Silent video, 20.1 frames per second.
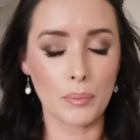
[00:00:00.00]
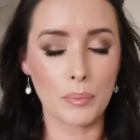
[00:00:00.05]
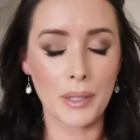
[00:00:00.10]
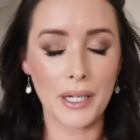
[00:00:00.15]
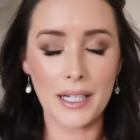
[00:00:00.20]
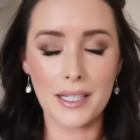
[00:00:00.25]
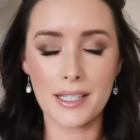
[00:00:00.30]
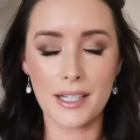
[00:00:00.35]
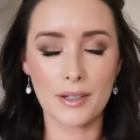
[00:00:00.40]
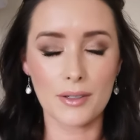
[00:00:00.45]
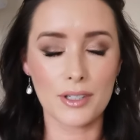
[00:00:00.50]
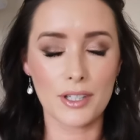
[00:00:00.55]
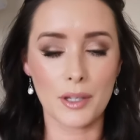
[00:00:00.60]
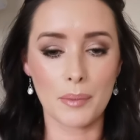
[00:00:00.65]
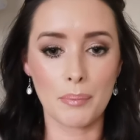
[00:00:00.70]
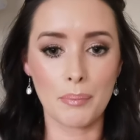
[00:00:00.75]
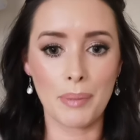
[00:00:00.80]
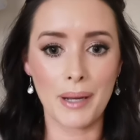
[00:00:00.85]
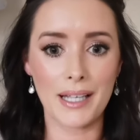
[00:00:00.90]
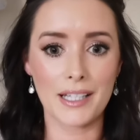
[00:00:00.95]
picked out the
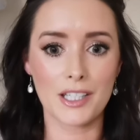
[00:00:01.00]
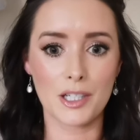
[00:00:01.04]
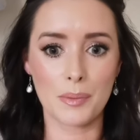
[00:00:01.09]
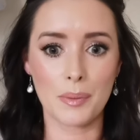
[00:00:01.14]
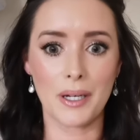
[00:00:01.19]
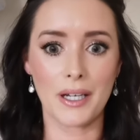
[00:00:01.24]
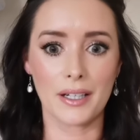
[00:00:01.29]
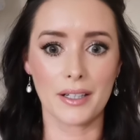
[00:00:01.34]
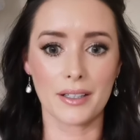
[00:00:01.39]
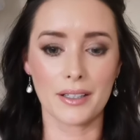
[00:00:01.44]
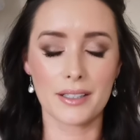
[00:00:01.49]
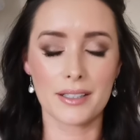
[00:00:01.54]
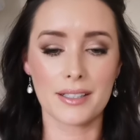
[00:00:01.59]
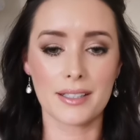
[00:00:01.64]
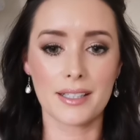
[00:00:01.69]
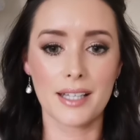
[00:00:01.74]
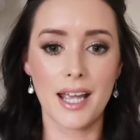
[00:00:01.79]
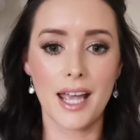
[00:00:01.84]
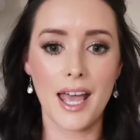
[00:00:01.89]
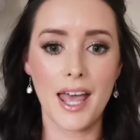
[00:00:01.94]
best
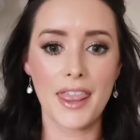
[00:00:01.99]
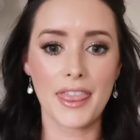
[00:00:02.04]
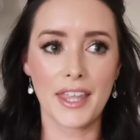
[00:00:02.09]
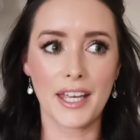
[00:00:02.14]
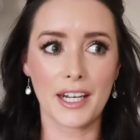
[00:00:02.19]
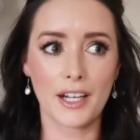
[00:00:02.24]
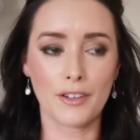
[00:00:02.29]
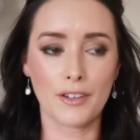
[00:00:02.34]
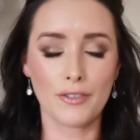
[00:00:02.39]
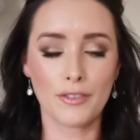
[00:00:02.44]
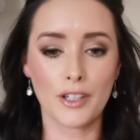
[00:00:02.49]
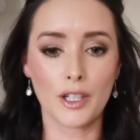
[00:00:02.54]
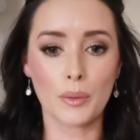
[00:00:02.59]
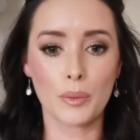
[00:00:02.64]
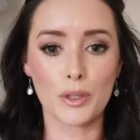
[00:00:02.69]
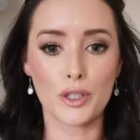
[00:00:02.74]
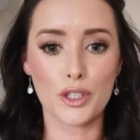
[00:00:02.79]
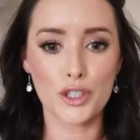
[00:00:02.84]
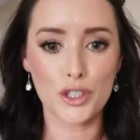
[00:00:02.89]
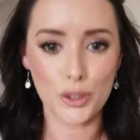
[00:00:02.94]
products that I feel
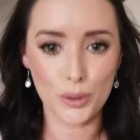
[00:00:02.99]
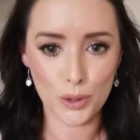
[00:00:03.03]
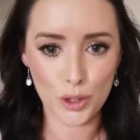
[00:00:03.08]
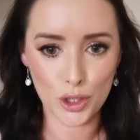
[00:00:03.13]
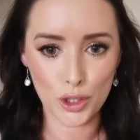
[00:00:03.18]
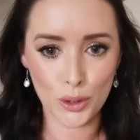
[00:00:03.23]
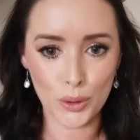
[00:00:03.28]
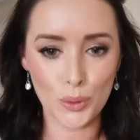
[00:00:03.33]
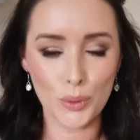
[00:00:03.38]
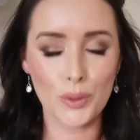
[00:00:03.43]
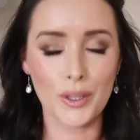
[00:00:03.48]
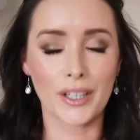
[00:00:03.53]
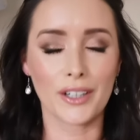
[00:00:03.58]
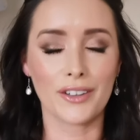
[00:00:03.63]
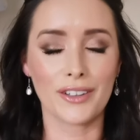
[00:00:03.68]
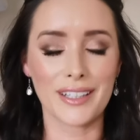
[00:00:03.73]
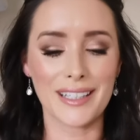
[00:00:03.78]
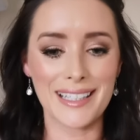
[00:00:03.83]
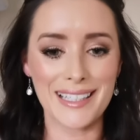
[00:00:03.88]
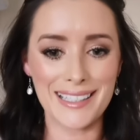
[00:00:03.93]
would suit you, that
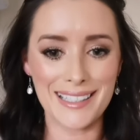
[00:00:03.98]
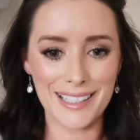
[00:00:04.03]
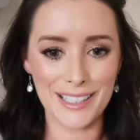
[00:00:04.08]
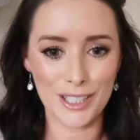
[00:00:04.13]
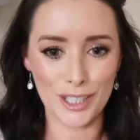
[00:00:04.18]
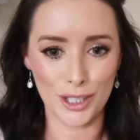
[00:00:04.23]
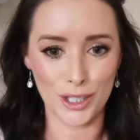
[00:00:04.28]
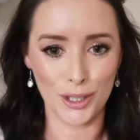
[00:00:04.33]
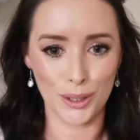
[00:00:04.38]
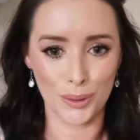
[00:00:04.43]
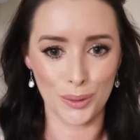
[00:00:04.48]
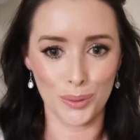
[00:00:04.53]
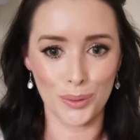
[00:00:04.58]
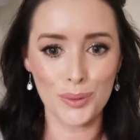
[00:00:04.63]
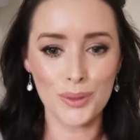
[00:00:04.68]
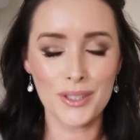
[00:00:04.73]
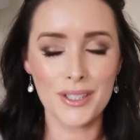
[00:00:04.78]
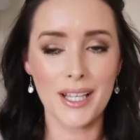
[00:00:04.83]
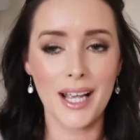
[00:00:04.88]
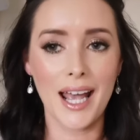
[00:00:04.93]
are easy to
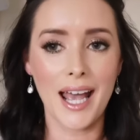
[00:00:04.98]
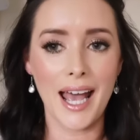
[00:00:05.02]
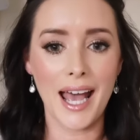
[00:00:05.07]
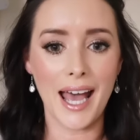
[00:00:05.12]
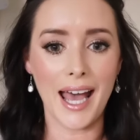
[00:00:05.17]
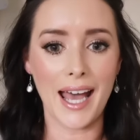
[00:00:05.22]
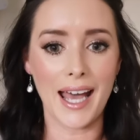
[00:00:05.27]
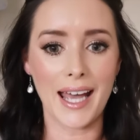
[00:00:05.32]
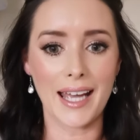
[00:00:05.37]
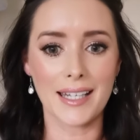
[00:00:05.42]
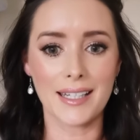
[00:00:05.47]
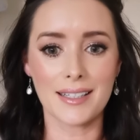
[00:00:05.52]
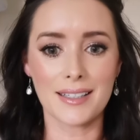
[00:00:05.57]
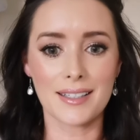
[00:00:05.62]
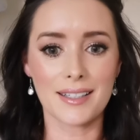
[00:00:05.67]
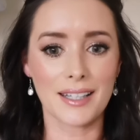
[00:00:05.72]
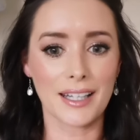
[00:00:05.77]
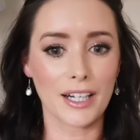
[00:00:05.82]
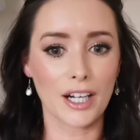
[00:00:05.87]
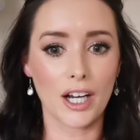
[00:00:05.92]
use, and
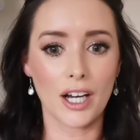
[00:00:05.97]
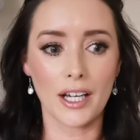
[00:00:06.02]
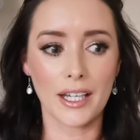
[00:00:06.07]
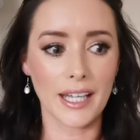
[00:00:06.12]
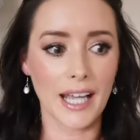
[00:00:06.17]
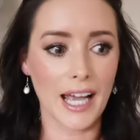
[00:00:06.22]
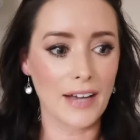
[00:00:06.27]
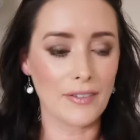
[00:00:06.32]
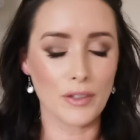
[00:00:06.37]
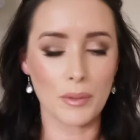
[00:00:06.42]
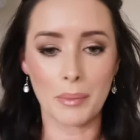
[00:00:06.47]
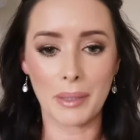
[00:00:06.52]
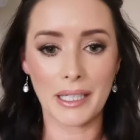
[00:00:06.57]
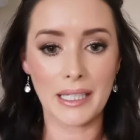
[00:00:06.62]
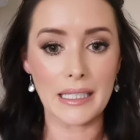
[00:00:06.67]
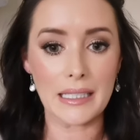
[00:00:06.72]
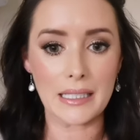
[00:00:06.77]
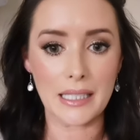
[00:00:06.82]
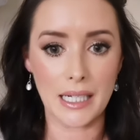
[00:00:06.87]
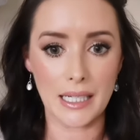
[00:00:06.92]
that I have in my
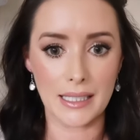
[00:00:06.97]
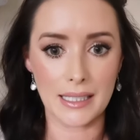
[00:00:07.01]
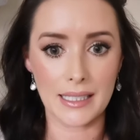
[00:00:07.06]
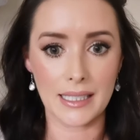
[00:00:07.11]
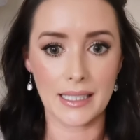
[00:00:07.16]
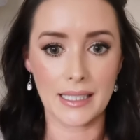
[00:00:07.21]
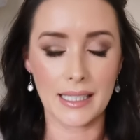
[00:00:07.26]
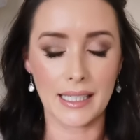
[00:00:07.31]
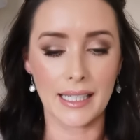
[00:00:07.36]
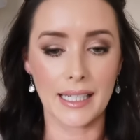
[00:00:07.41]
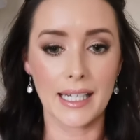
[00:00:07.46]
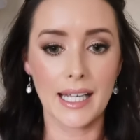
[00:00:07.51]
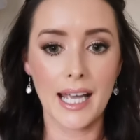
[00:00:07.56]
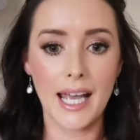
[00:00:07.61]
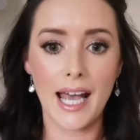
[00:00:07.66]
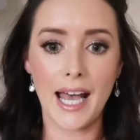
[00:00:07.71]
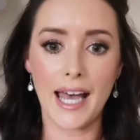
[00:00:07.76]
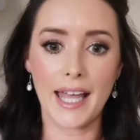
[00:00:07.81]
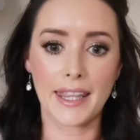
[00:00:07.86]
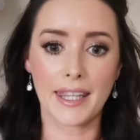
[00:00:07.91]
kit constantly,
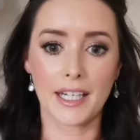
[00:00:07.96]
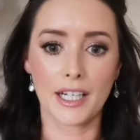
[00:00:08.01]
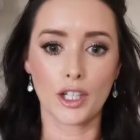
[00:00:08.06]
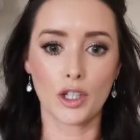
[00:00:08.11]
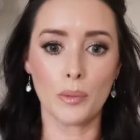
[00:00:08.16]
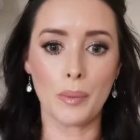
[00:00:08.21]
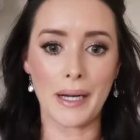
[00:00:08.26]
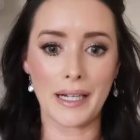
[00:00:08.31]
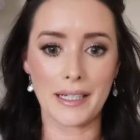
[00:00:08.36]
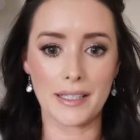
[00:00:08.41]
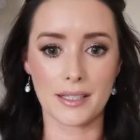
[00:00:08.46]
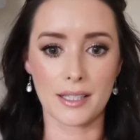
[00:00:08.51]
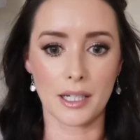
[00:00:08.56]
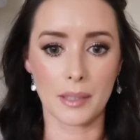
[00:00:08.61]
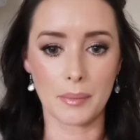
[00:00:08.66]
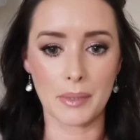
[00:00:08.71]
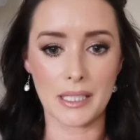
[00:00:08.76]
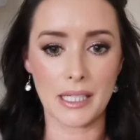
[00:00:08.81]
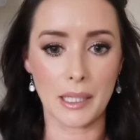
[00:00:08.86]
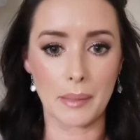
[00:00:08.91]
and that I go back to
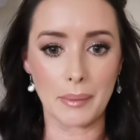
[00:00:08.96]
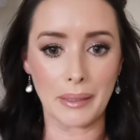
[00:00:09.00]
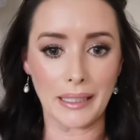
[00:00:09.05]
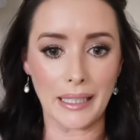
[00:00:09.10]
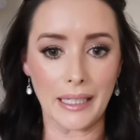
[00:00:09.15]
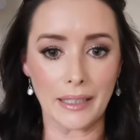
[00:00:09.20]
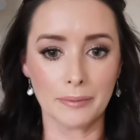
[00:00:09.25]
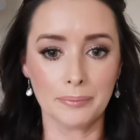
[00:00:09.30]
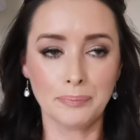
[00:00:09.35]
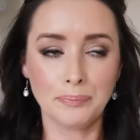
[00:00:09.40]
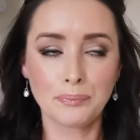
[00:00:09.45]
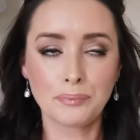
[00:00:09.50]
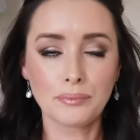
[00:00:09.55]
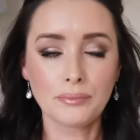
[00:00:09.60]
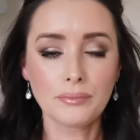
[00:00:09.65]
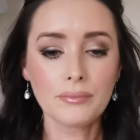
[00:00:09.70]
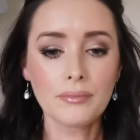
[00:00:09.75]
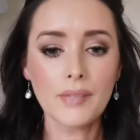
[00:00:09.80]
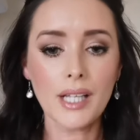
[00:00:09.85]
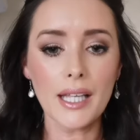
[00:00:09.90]
time and time again.
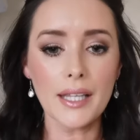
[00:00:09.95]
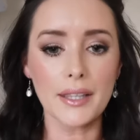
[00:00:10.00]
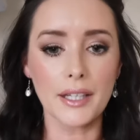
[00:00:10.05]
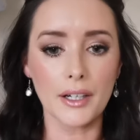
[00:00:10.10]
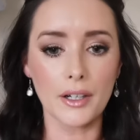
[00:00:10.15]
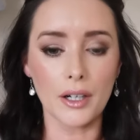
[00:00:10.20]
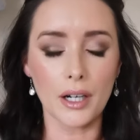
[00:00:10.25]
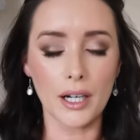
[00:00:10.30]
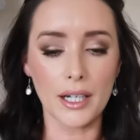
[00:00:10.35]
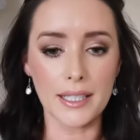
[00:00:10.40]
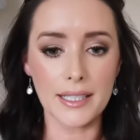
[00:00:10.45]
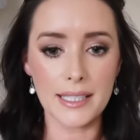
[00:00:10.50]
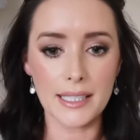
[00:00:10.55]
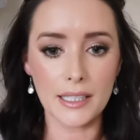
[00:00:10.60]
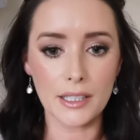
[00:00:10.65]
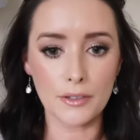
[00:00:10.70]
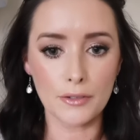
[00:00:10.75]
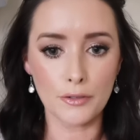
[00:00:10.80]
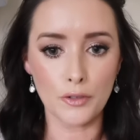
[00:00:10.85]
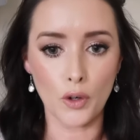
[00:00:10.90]
They're
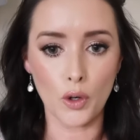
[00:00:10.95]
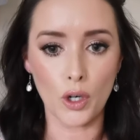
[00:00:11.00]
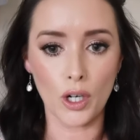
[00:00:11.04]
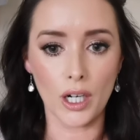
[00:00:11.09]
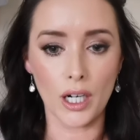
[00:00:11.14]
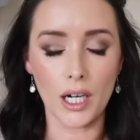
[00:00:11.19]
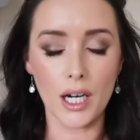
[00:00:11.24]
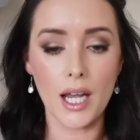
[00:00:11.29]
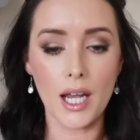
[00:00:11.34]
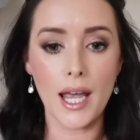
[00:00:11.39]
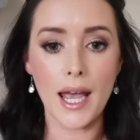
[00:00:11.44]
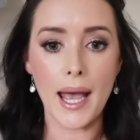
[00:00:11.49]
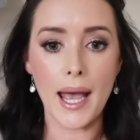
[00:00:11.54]
ideal for